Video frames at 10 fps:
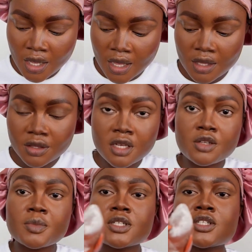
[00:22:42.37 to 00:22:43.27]
And then you
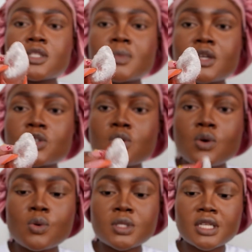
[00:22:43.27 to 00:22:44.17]
must just make sure
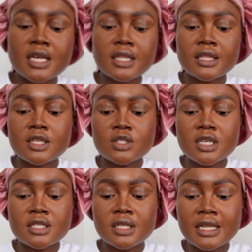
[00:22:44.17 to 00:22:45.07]
like there
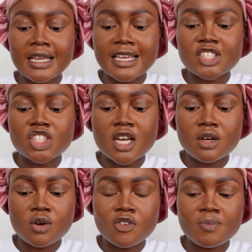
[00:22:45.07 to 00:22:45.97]
isn't like a chunk
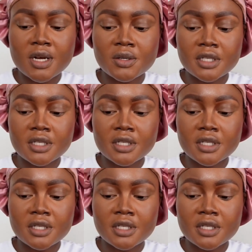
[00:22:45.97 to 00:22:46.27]
of powder,